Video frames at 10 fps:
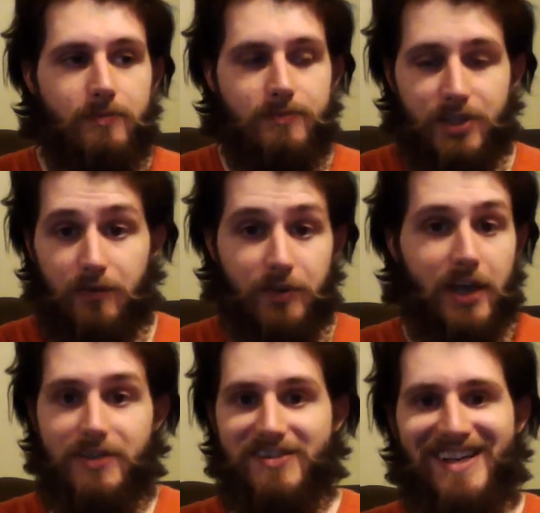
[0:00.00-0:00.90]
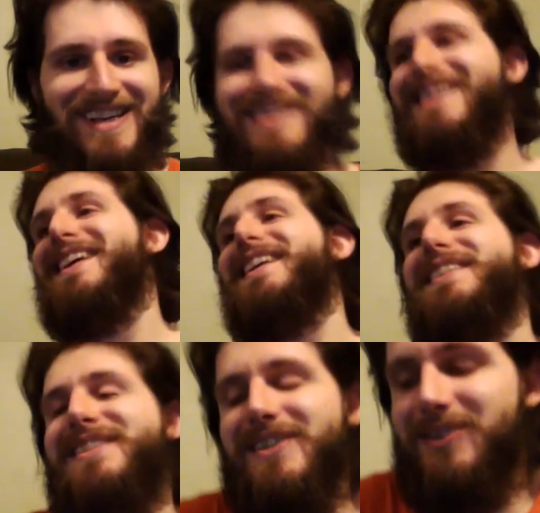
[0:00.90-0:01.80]
Several nights.
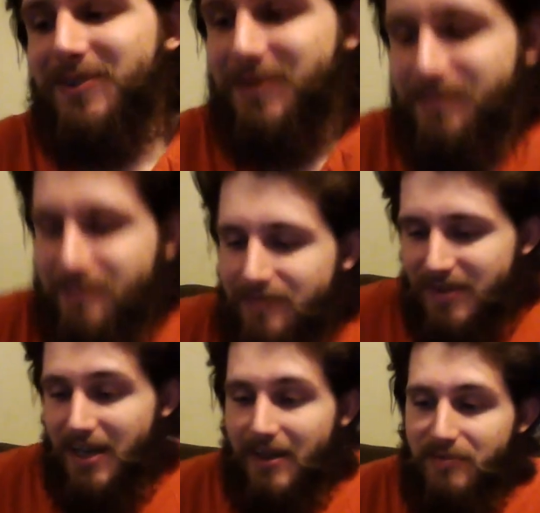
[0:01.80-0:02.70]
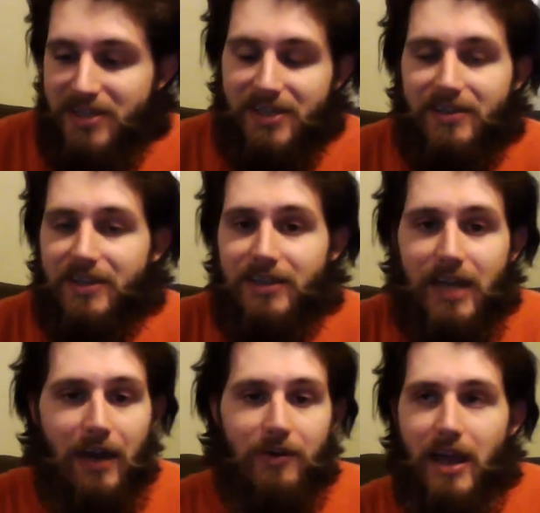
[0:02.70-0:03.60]
So yeah, basically
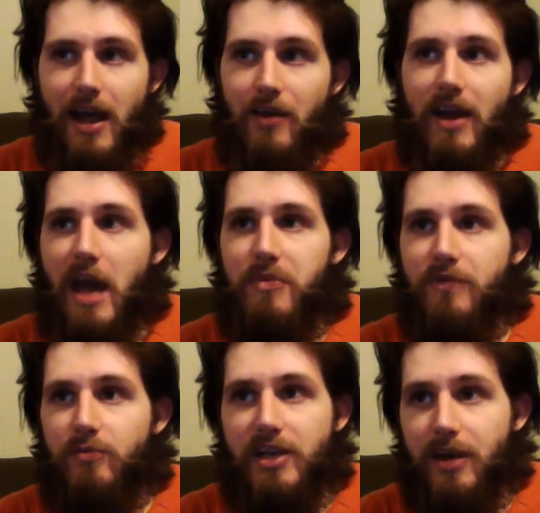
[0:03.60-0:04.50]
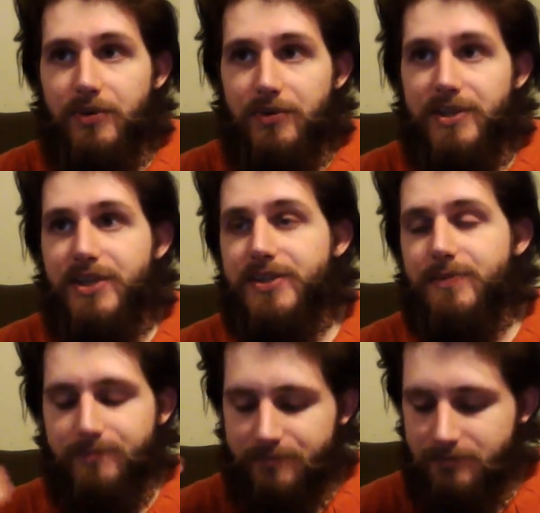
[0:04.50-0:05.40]
how it happened for me, I would do this,
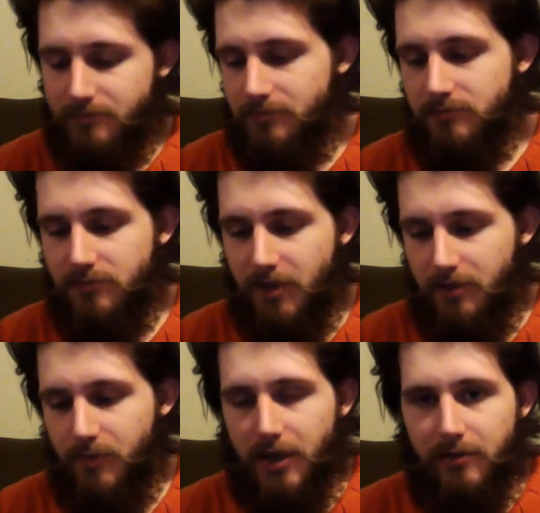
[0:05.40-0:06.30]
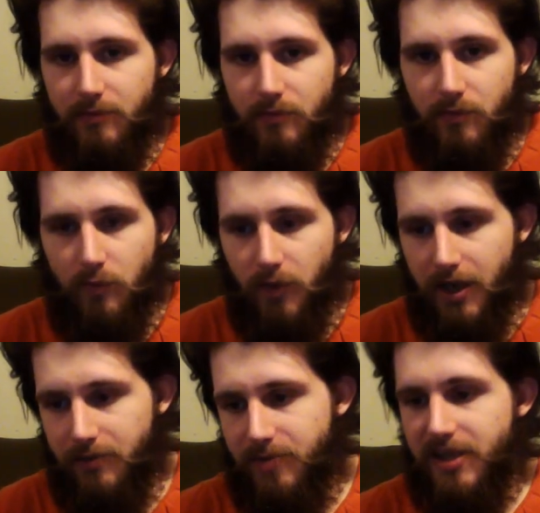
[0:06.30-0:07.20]
and when I
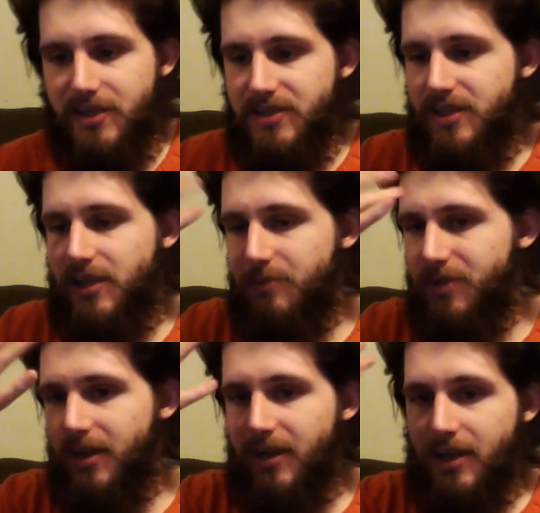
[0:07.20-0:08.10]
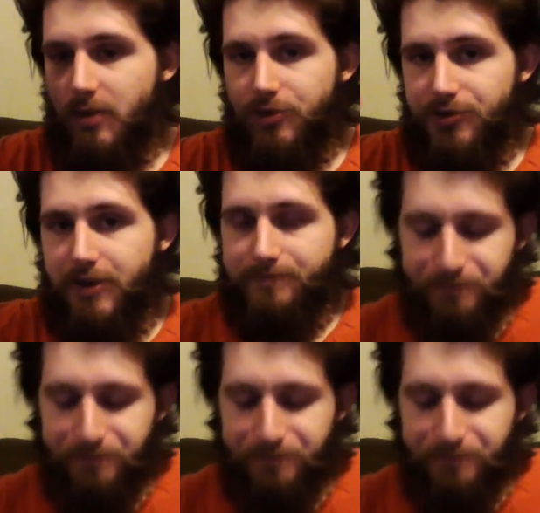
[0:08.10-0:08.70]
would begin to see hypnagogic imagery,